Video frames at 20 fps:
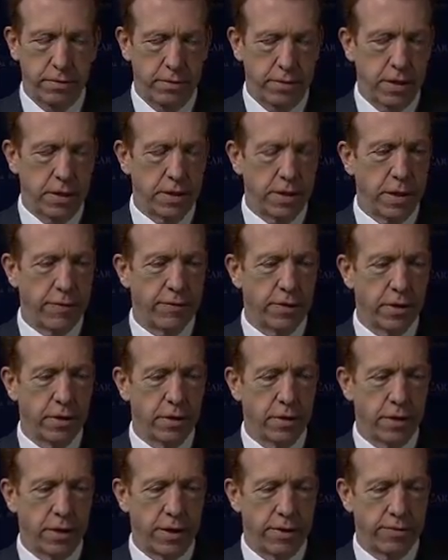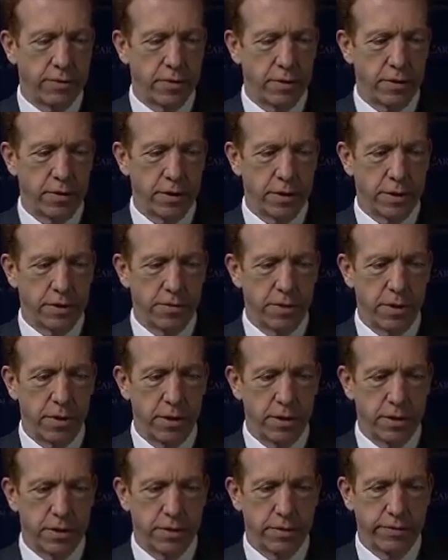endeavor after the
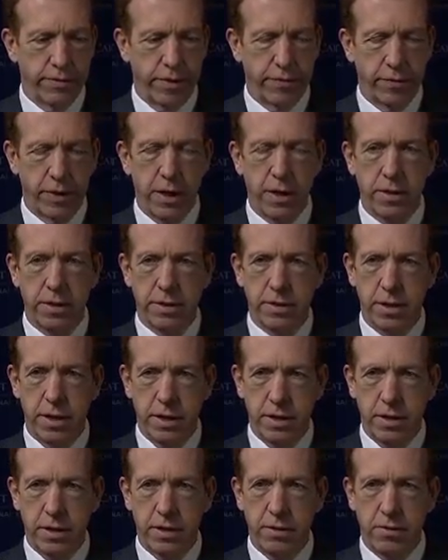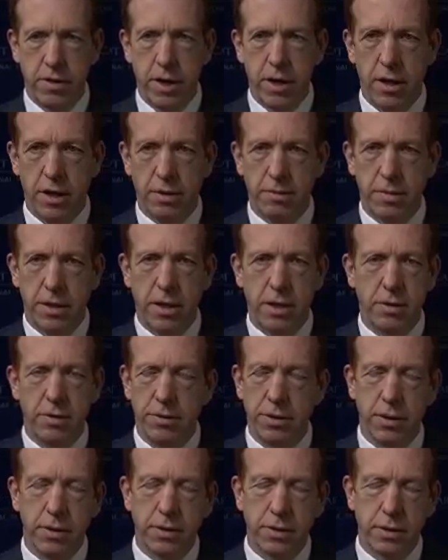experience of Afghanistan and Iraq. But I don't
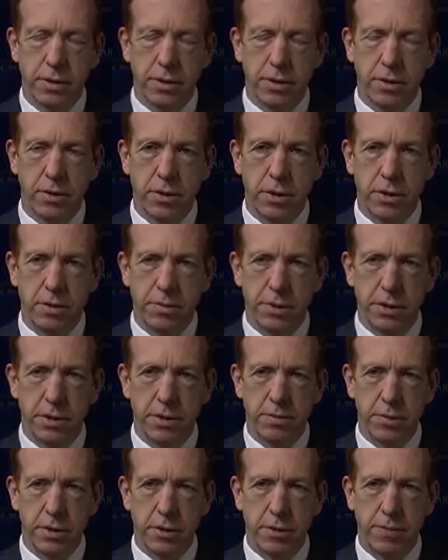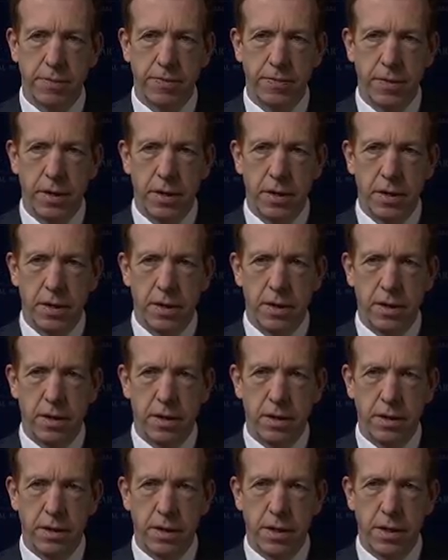think this is going to be similar.
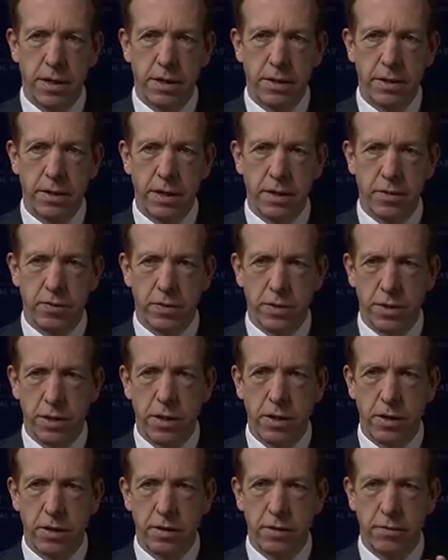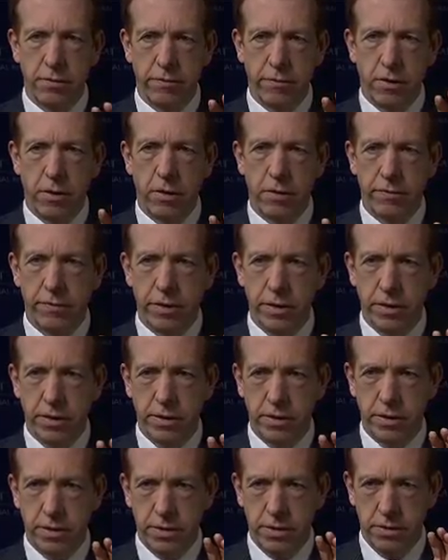The United States was not involved in
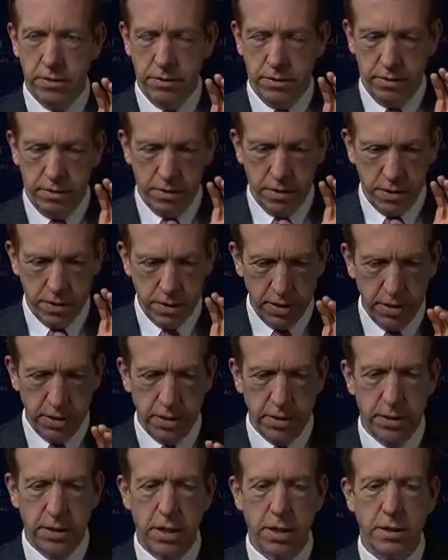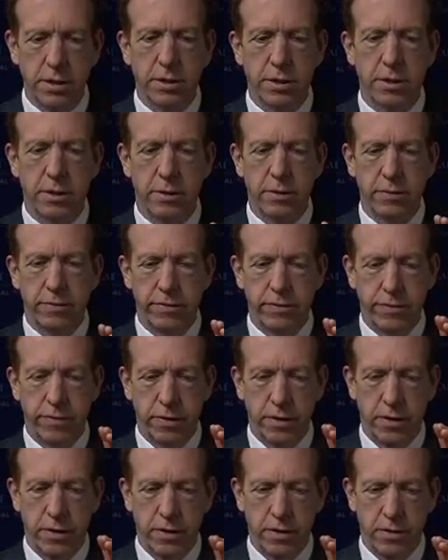such an extensive
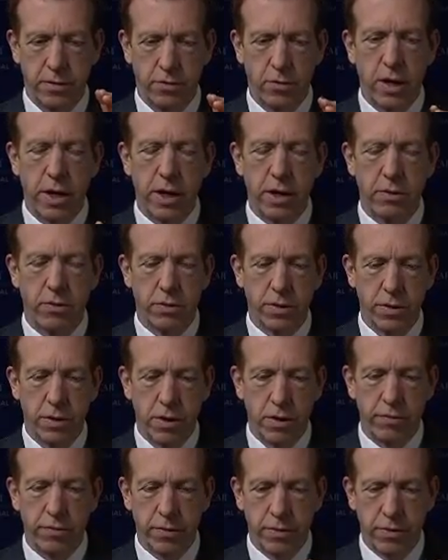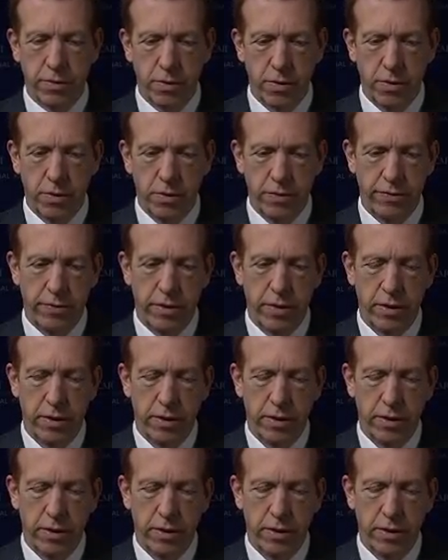way with the overthrow of